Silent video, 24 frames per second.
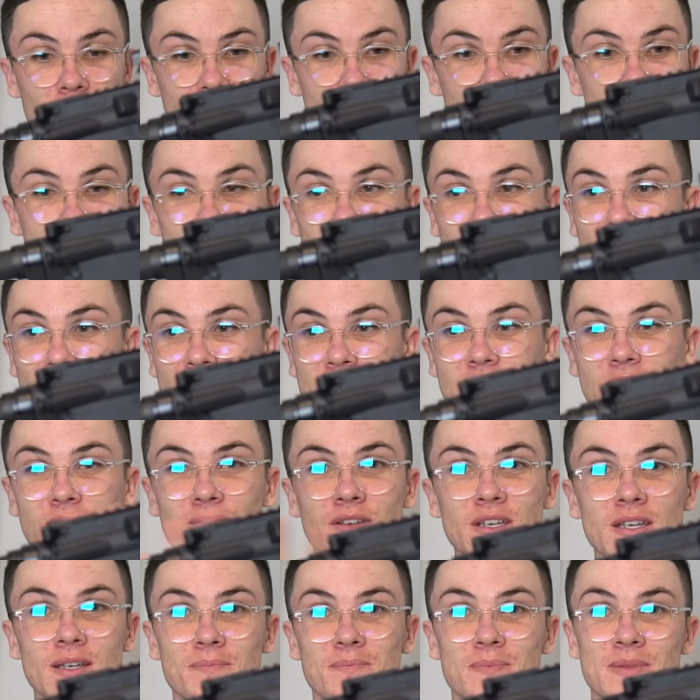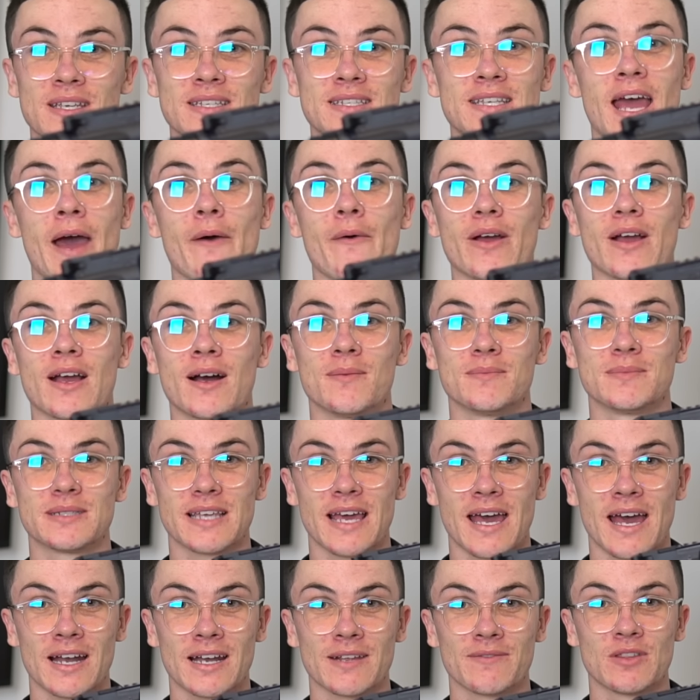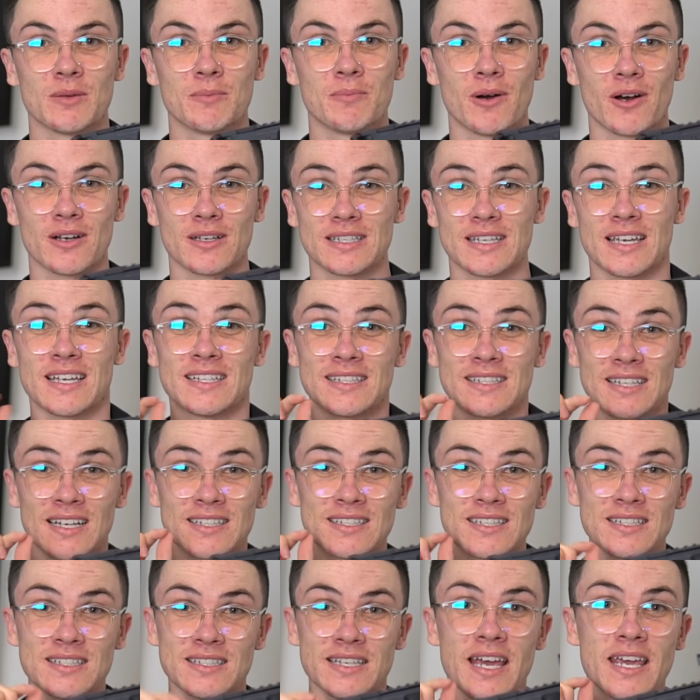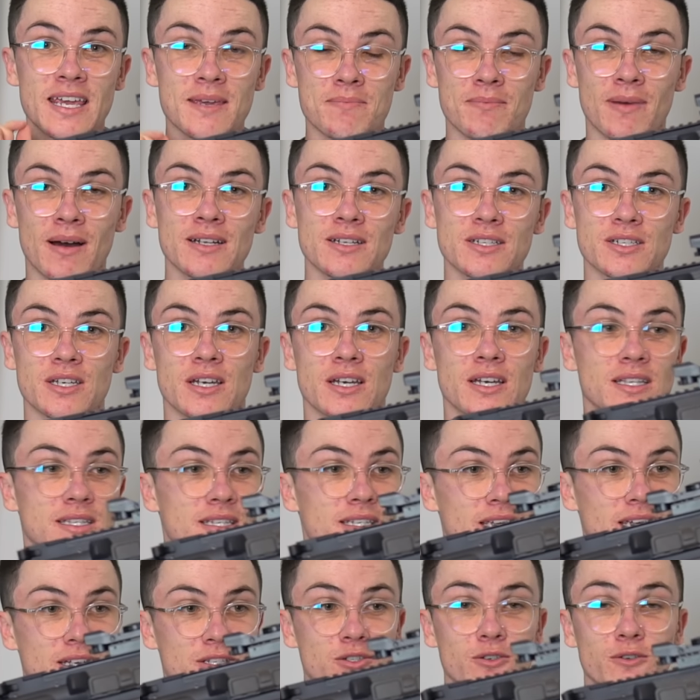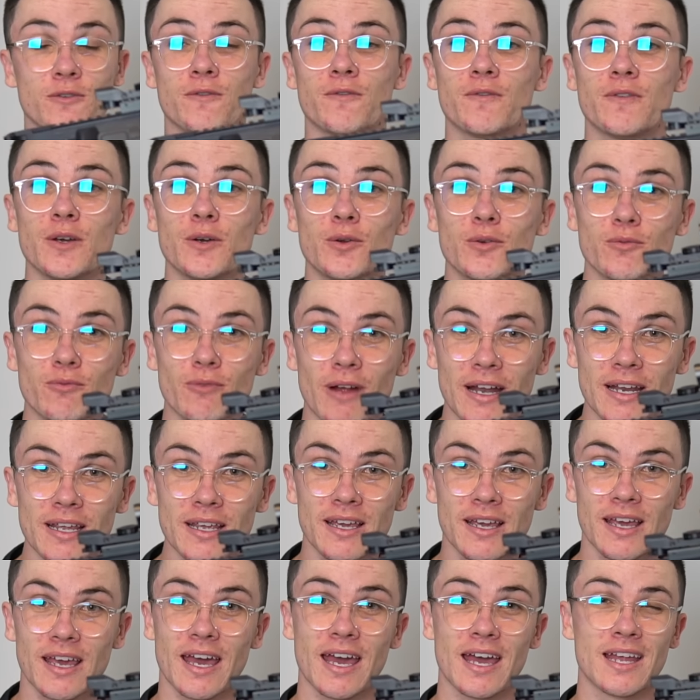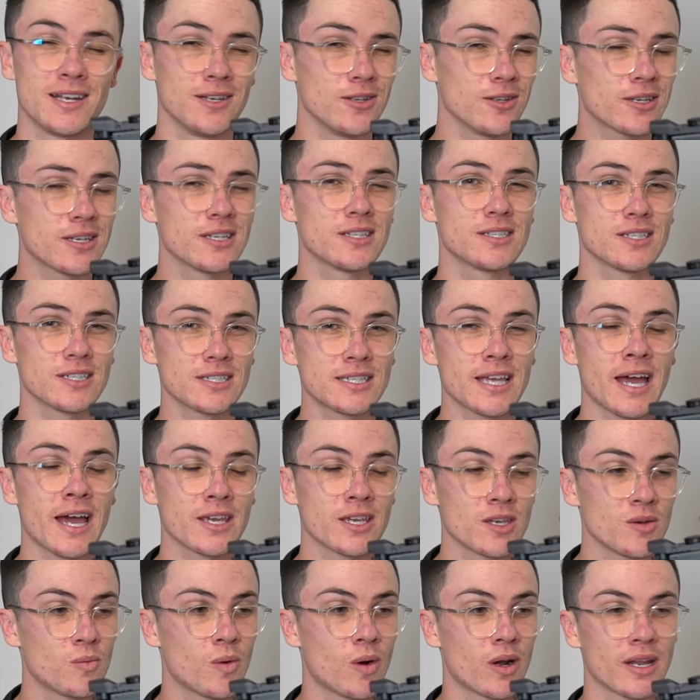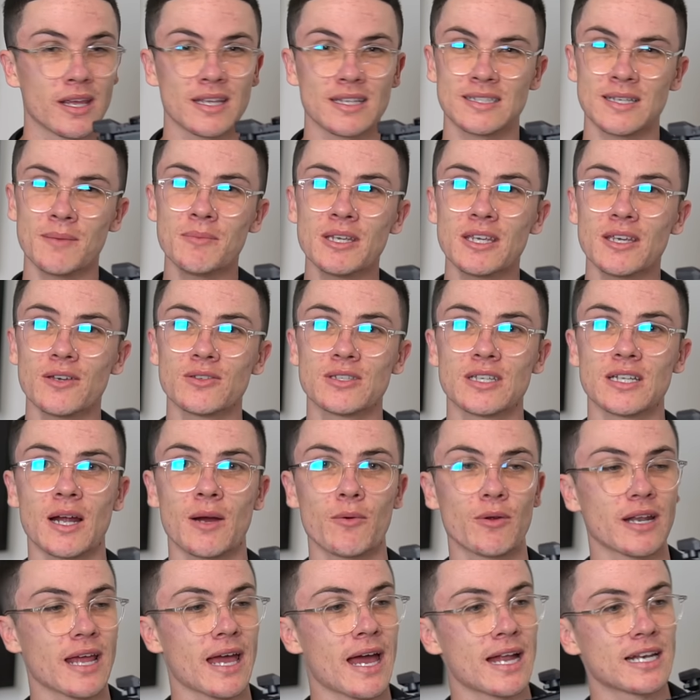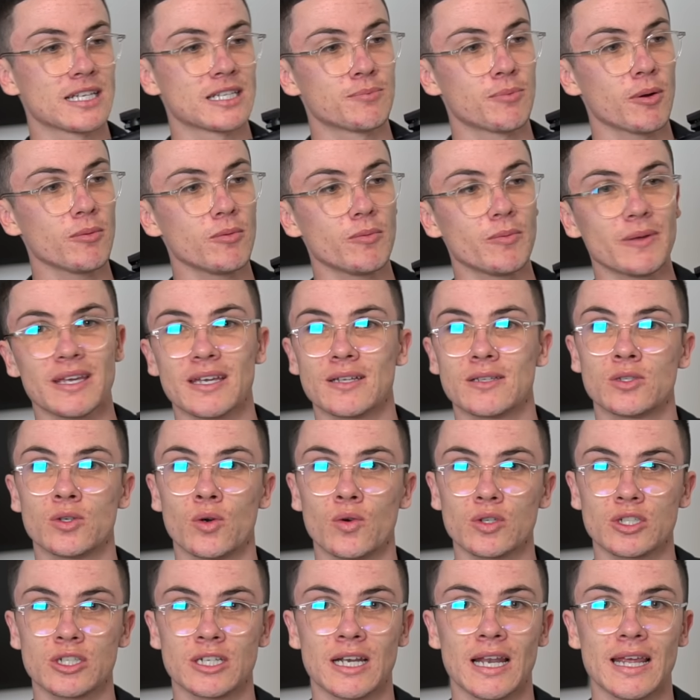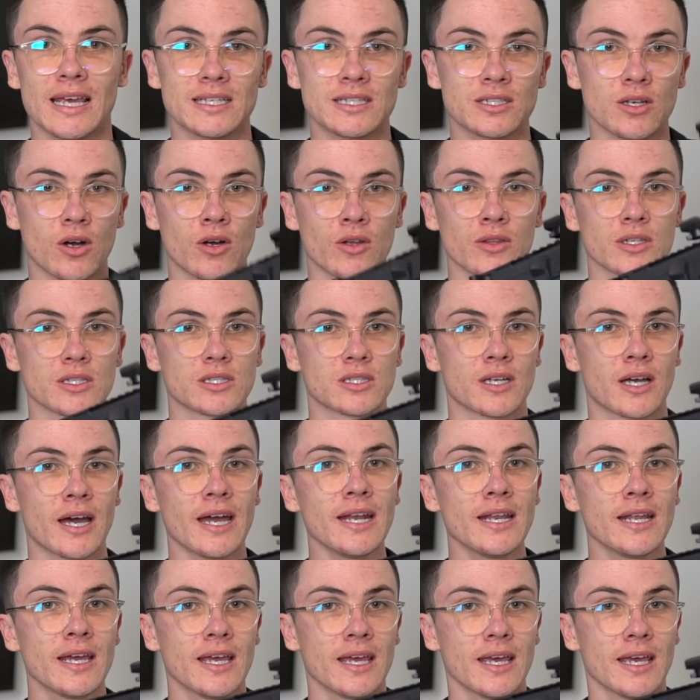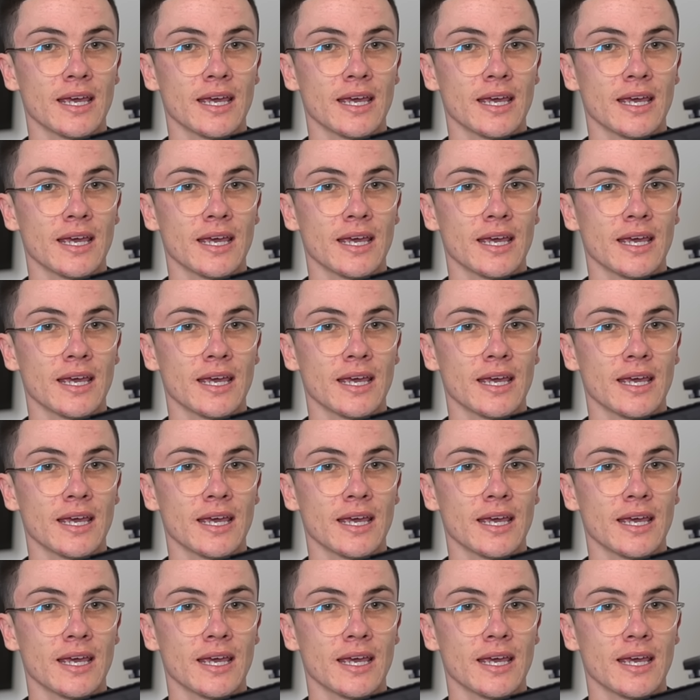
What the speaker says: And the rest of it is how it comes out of the box. It doesn't take much to get you field ready and looking just how you want it. Something else that I would add is probably a torch and laser on the side.